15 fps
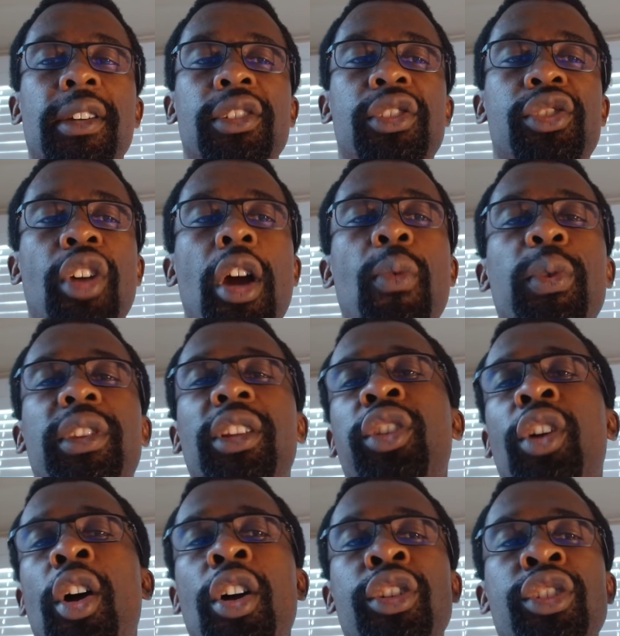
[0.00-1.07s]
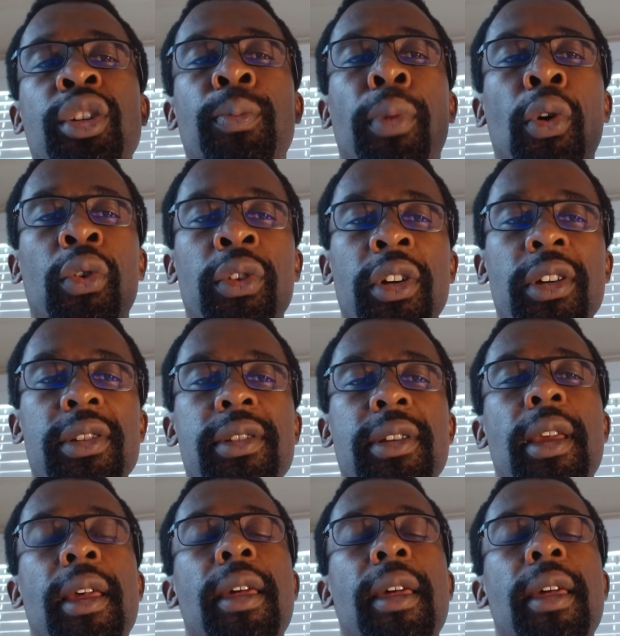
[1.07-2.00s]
Start with the larger boulders.